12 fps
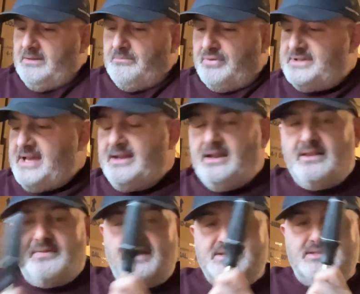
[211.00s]
Pretending
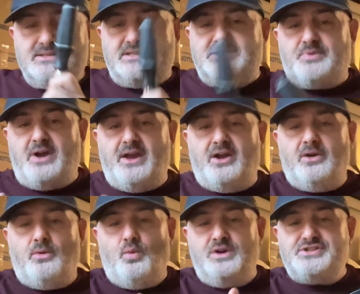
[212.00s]
that this is a
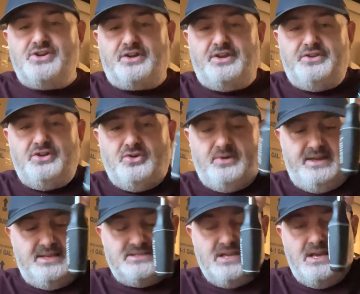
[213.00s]
sprayer, what you're going to do
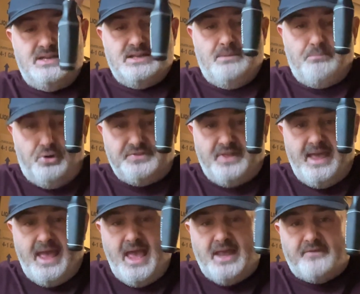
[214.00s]
is put the
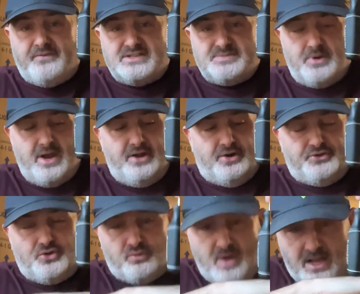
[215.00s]
head of the sprayer
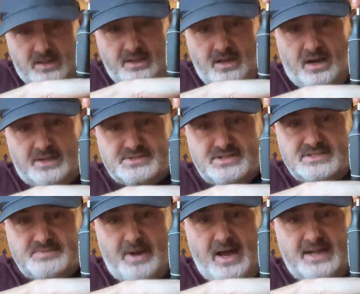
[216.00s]
directly onto the
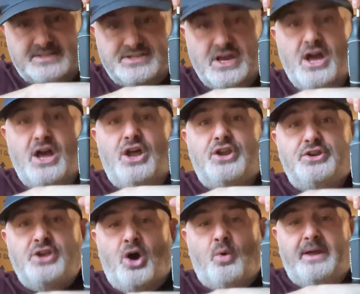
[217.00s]
spots,
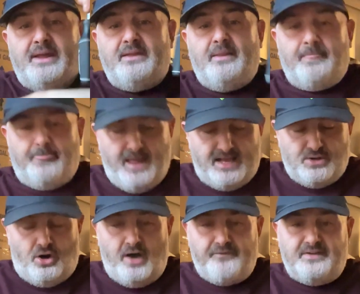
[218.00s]
knowing that
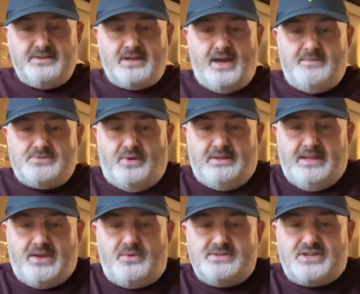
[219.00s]
oftentimes when
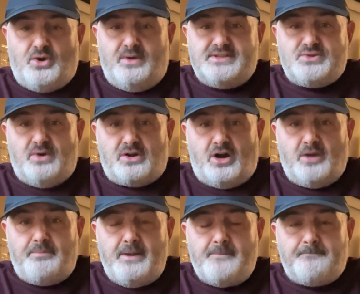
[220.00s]
liquids go into a
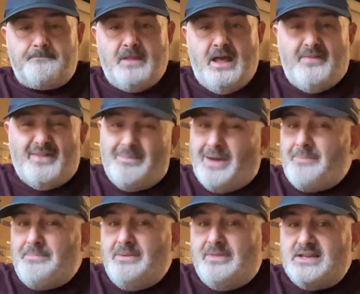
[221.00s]
carpet, they
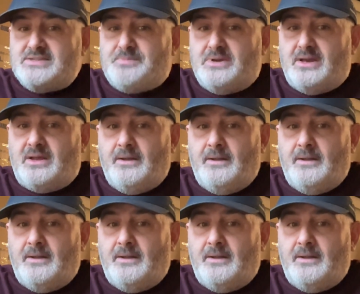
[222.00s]
might be this big